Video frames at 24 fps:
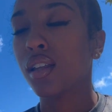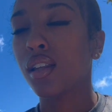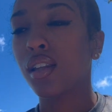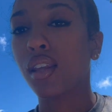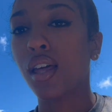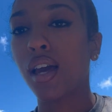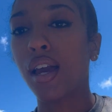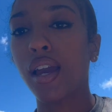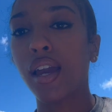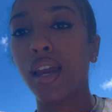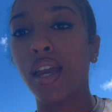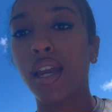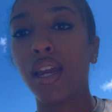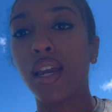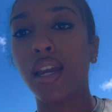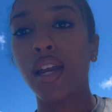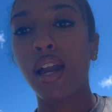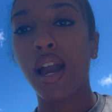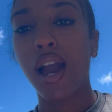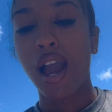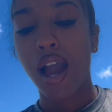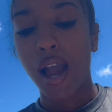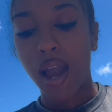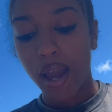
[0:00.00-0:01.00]
Like,
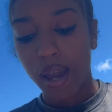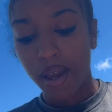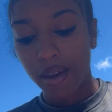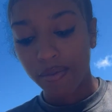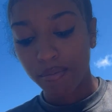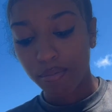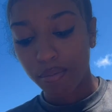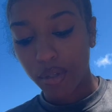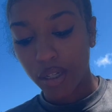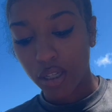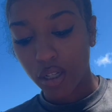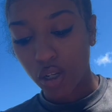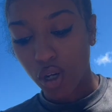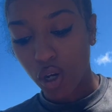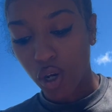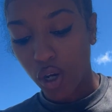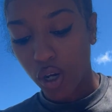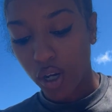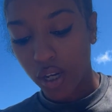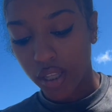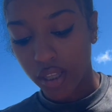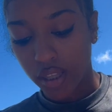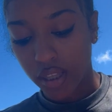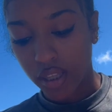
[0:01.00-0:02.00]
I've been
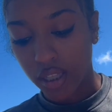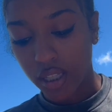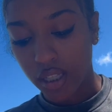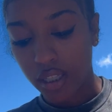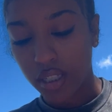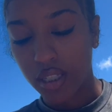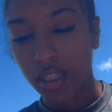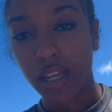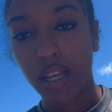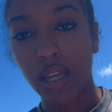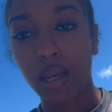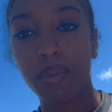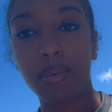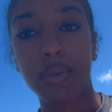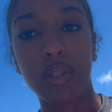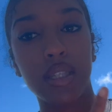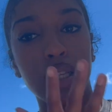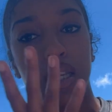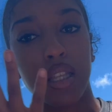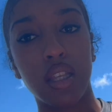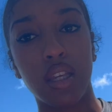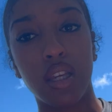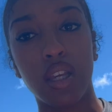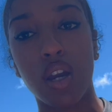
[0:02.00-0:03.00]
on this, like I've been
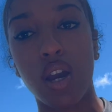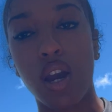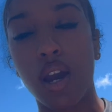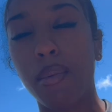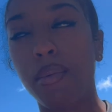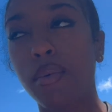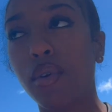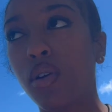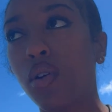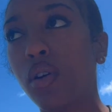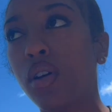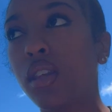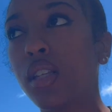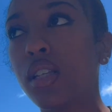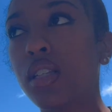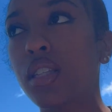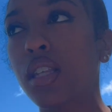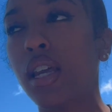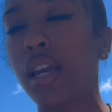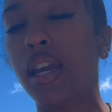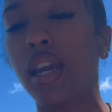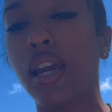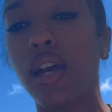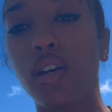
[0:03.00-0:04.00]
telling y'all, I've been on this,
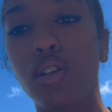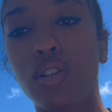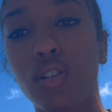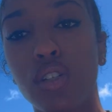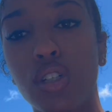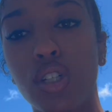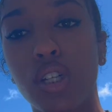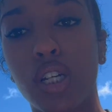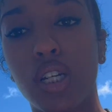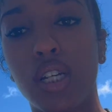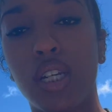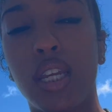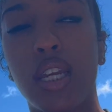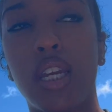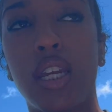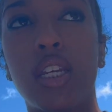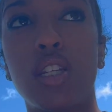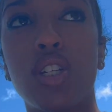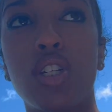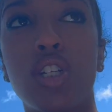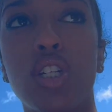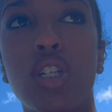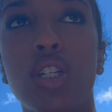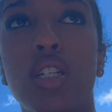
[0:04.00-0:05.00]
like, health journey
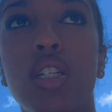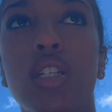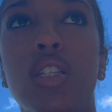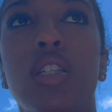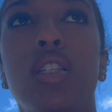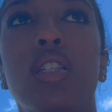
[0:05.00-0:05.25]
and just